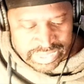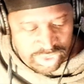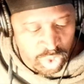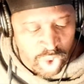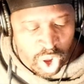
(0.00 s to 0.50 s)

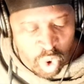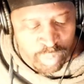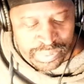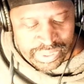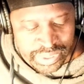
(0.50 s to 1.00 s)
And you
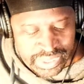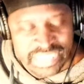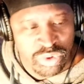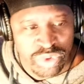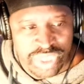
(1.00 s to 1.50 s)
hope
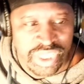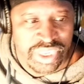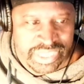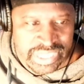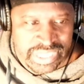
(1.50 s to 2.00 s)
he do
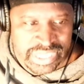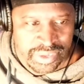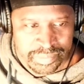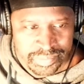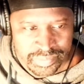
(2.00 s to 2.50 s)
good
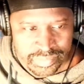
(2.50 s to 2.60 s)
again.